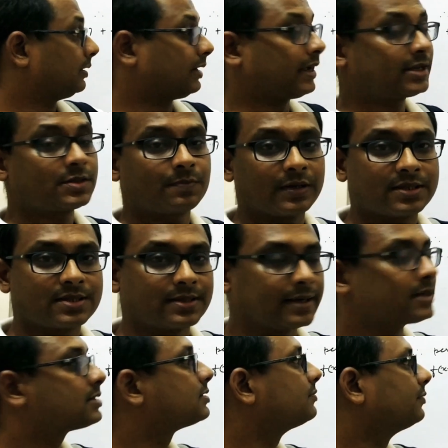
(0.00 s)
x plus
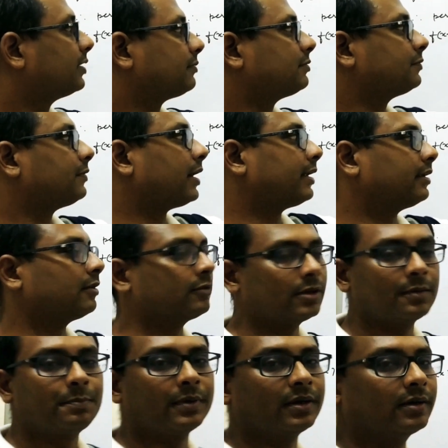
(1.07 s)
6, we have to find out the
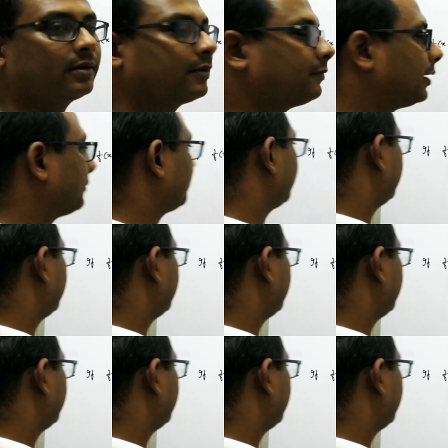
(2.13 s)
period of f.